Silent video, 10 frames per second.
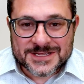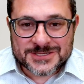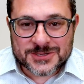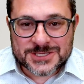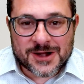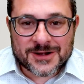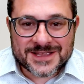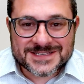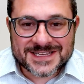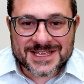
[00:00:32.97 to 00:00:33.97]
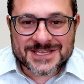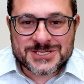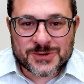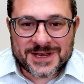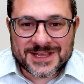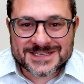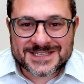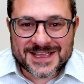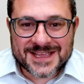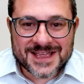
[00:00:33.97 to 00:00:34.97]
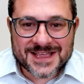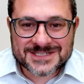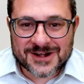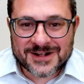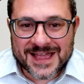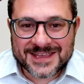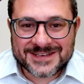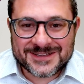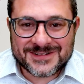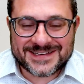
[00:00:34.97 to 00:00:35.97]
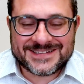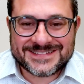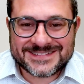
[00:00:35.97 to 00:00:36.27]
So, Shari is again joining us today. Shari, how you doing?